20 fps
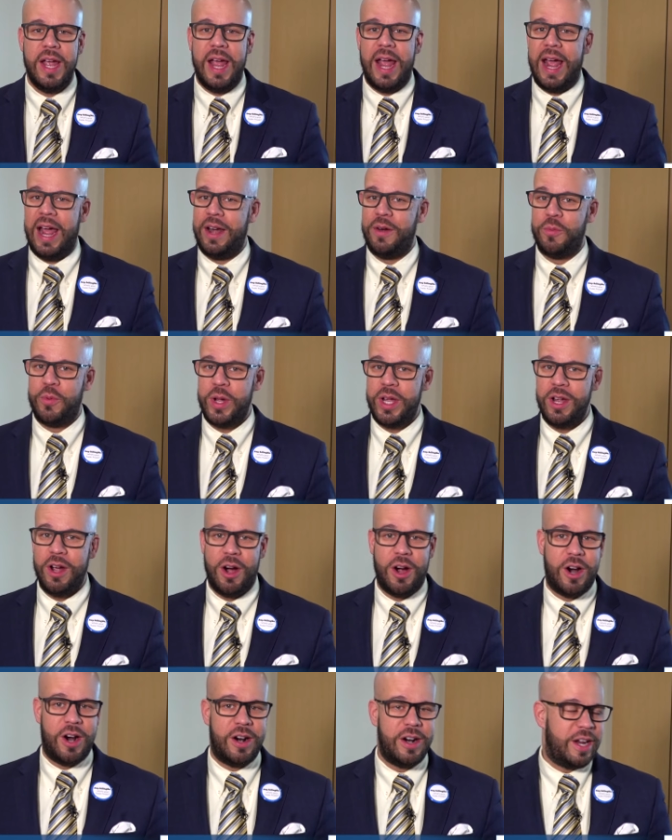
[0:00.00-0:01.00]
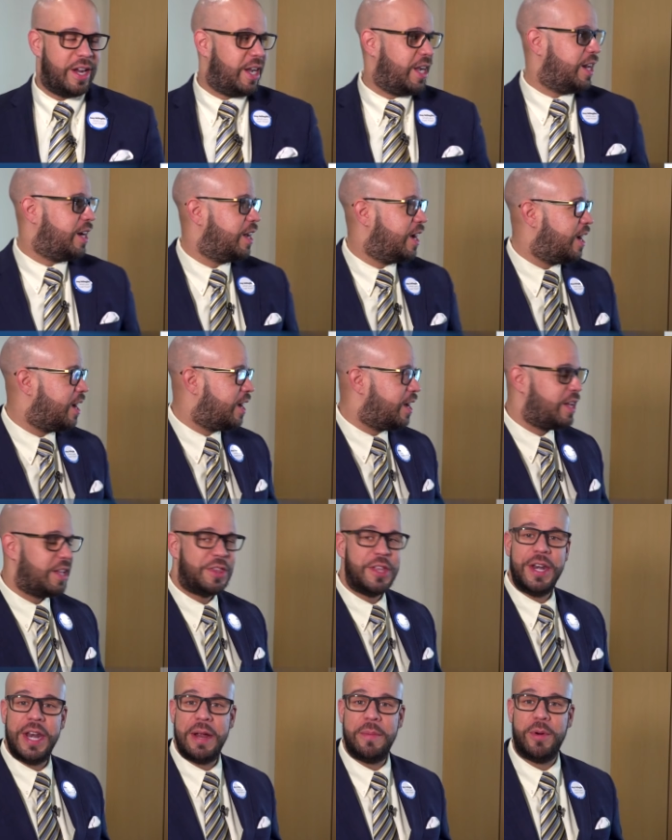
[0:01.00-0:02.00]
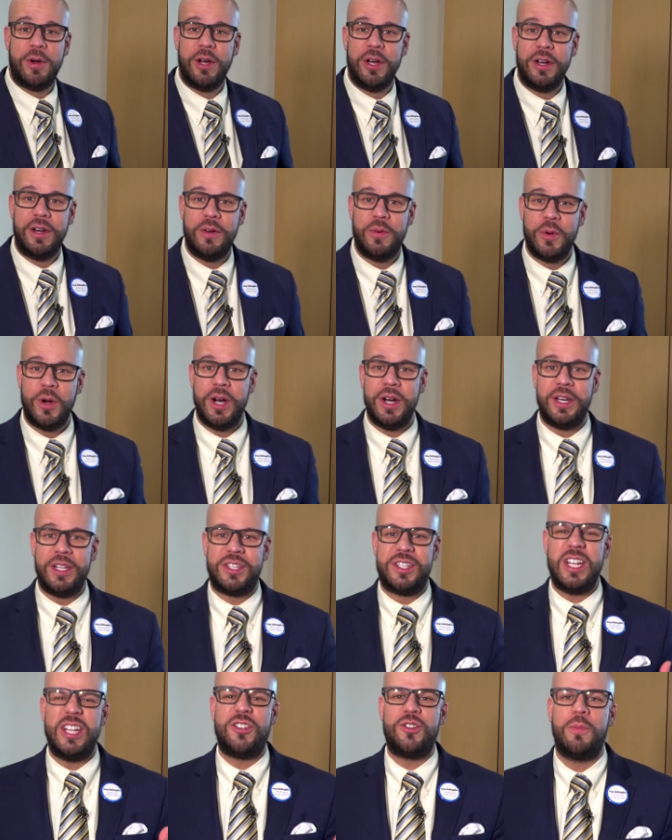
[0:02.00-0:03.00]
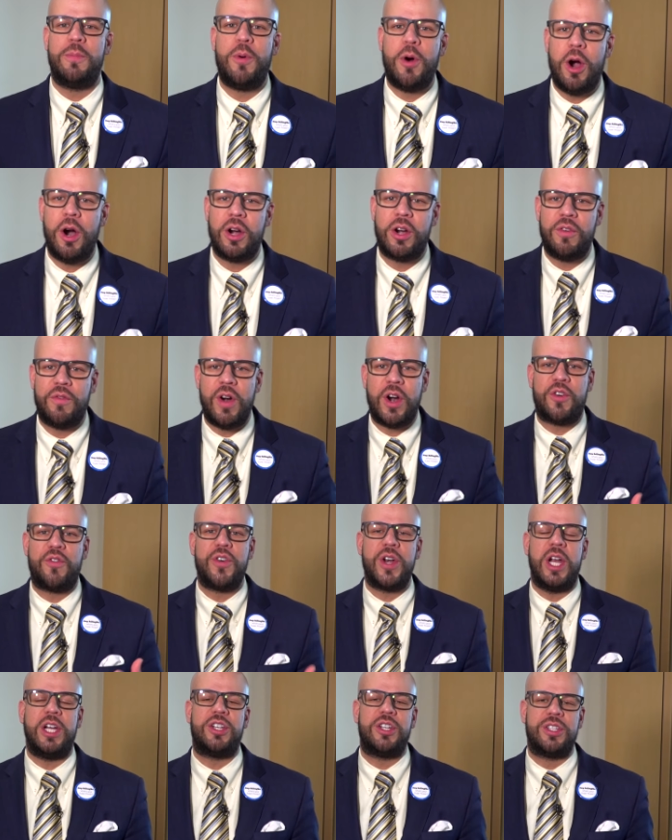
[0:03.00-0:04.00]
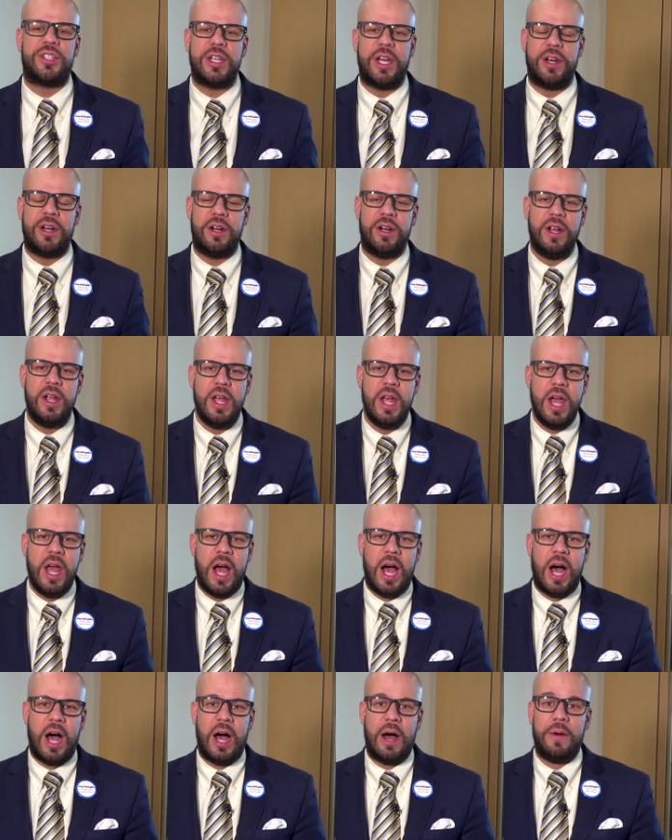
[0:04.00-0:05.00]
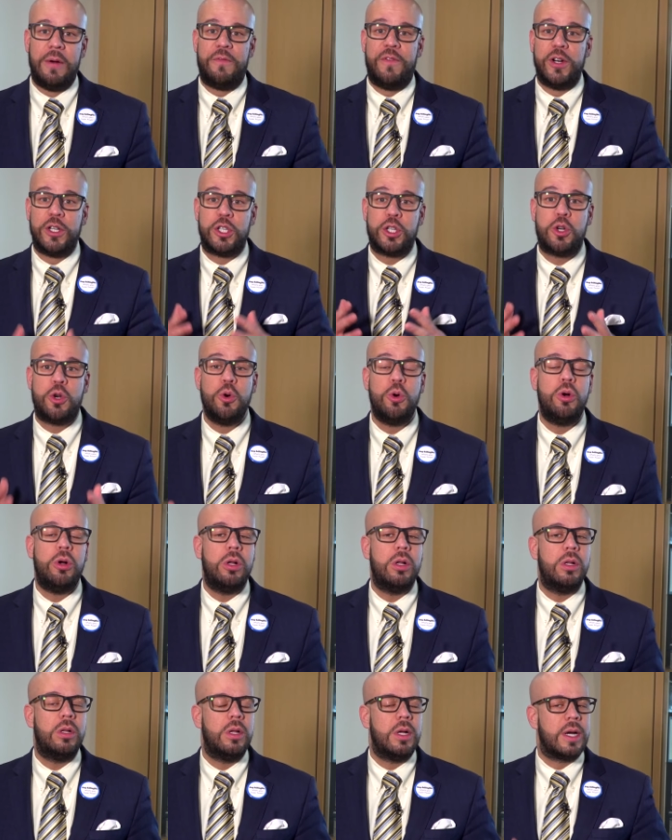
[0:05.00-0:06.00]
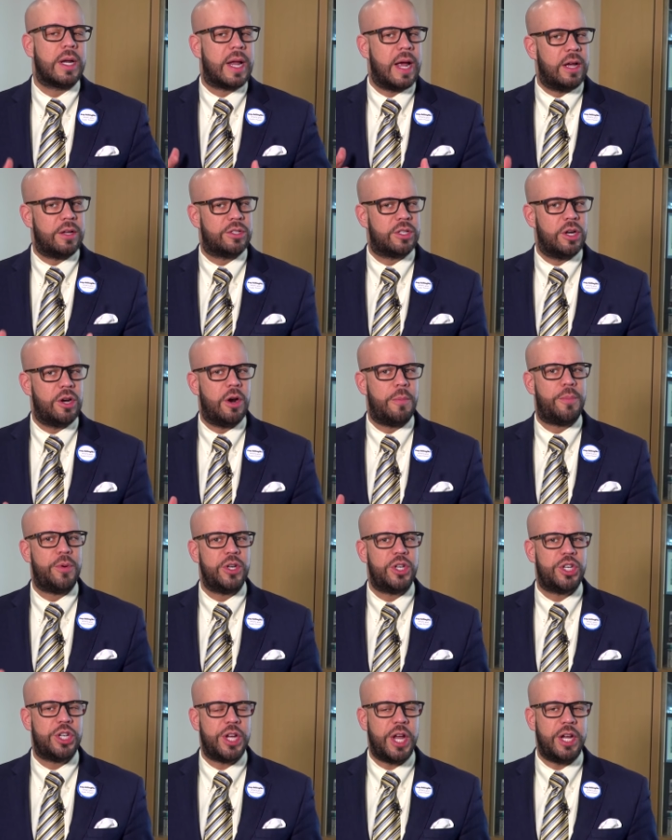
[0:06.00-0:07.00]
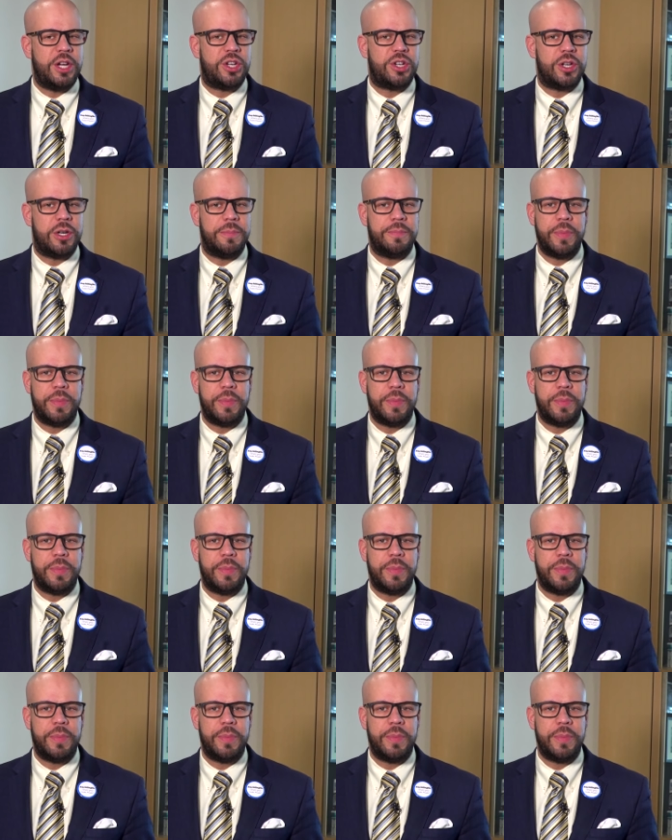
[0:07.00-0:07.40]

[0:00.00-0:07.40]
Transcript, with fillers: and we are in uh, the neighborhood. We're in the Central Park Recreation Center uh, for School Counselor Appreciation.